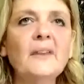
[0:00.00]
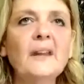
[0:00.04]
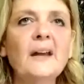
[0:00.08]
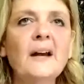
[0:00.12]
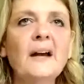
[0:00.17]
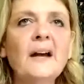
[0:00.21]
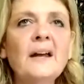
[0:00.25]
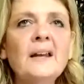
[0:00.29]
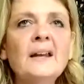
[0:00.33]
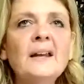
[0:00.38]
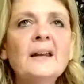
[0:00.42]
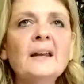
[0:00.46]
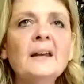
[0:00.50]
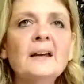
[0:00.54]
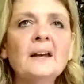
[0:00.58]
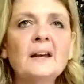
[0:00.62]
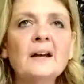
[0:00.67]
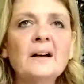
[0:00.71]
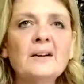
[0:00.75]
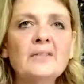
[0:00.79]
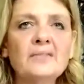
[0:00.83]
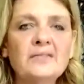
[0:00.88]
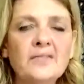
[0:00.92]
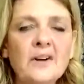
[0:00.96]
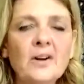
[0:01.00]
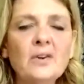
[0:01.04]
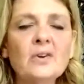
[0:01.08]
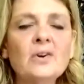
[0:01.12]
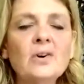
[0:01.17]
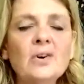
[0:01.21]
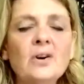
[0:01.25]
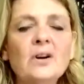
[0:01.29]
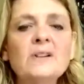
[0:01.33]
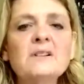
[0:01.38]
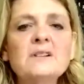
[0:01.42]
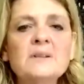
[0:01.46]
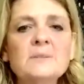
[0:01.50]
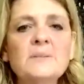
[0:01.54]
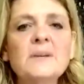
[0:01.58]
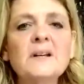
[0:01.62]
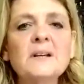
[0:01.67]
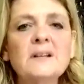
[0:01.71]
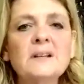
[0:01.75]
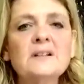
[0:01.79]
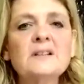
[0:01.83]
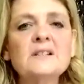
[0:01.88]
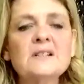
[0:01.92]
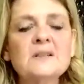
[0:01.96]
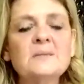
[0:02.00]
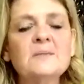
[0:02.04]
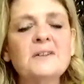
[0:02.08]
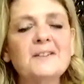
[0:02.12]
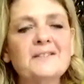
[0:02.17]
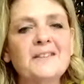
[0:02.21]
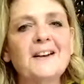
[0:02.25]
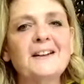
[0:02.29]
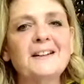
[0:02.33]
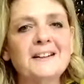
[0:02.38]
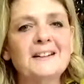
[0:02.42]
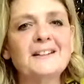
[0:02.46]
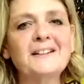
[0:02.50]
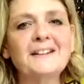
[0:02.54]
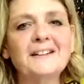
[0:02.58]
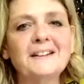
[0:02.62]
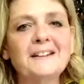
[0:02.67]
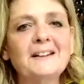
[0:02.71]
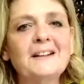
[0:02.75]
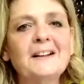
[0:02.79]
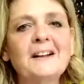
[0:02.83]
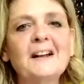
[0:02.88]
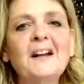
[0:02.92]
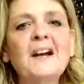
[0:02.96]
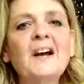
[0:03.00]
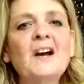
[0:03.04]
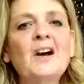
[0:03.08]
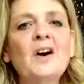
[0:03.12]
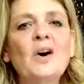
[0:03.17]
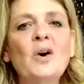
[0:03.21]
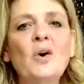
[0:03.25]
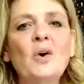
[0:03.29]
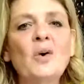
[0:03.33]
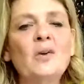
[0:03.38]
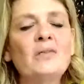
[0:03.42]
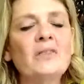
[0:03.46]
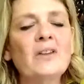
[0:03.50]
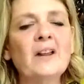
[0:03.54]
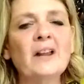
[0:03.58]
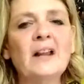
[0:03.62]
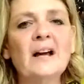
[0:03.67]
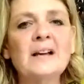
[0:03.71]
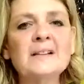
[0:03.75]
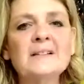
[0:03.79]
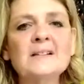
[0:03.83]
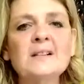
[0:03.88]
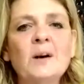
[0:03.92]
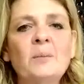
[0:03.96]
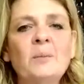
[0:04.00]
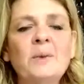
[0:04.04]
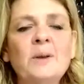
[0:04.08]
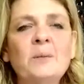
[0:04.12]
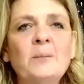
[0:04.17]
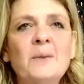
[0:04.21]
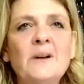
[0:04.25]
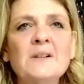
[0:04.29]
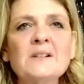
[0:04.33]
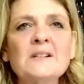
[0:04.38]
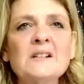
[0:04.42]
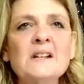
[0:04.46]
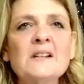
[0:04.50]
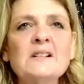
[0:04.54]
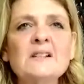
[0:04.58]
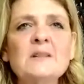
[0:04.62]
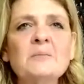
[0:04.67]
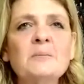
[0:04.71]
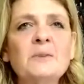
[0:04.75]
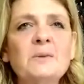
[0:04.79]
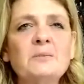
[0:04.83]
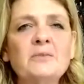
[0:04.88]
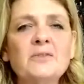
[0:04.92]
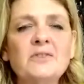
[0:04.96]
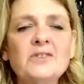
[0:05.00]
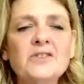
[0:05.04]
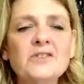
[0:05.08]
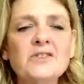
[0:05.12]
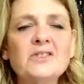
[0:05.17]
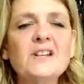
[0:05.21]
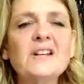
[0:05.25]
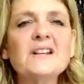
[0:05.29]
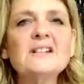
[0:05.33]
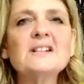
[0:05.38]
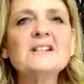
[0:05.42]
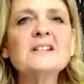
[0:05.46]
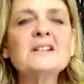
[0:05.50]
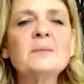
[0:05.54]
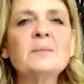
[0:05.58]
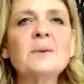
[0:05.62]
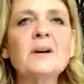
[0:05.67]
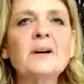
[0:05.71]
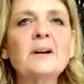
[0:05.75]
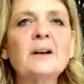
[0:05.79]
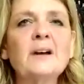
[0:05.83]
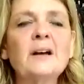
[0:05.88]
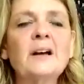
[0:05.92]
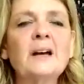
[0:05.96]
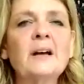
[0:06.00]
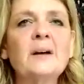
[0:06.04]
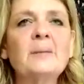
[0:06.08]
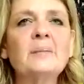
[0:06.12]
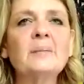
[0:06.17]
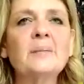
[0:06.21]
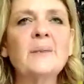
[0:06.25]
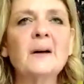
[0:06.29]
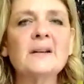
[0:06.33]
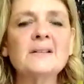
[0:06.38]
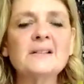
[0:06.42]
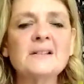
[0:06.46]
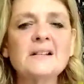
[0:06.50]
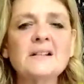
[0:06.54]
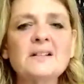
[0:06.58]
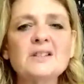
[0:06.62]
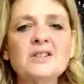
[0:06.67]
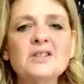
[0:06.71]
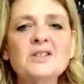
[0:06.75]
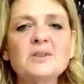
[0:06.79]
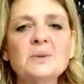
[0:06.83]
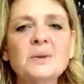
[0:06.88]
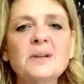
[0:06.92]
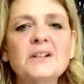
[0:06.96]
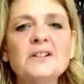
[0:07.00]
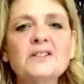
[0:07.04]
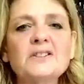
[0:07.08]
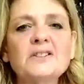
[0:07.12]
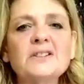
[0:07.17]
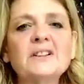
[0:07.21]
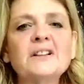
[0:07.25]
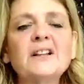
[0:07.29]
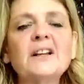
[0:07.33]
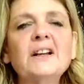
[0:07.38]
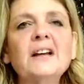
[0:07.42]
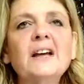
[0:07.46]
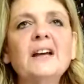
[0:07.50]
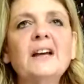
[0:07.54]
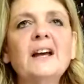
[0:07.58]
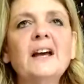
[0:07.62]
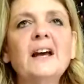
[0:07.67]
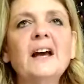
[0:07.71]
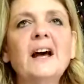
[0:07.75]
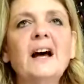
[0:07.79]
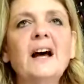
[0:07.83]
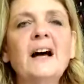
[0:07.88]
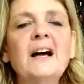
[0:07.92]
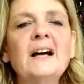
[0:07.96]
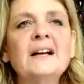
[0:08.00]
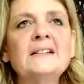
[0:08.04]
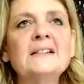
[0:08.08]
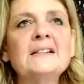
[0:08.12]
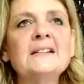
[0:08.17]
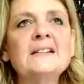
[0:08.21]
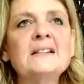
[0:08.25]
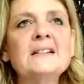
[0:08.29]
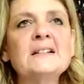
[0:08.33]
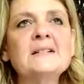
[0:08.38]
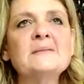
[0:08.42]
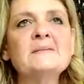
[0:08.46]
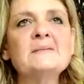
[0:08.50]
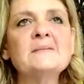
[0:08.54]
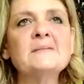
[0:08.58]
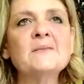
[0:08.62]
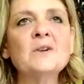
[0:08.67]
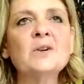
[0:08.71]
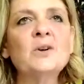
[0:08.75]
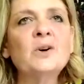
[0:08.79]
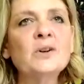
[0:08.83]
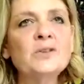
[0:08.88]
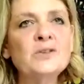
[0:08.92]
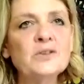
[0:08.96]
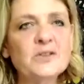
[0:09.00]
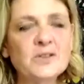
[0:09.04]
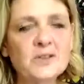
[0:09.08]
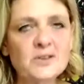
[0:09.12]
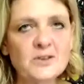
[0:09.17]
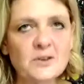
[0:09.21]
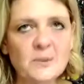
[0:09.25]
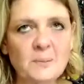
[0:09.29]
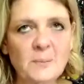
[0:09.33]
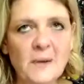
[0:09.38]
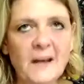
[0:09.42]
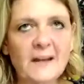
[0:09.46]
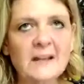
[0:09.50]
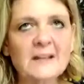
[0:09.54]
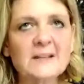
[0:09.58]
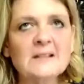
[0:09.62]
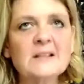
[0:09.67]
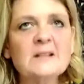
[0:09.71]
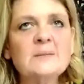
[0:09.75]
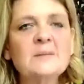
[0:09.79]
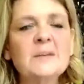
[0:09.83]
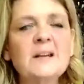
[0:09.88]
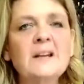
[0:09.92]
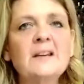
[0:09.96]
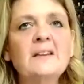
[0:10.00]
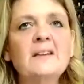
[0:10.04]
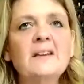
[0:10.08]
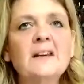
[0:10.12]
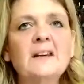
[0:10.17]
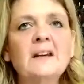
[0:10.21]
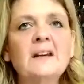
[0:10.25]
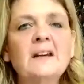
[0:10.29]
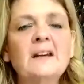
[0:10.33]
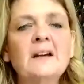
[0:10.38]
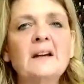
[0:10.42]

And I felt God speaking to me very clearly over the last couple of months, because I've been frustrated about a situation, and God's just reminded me that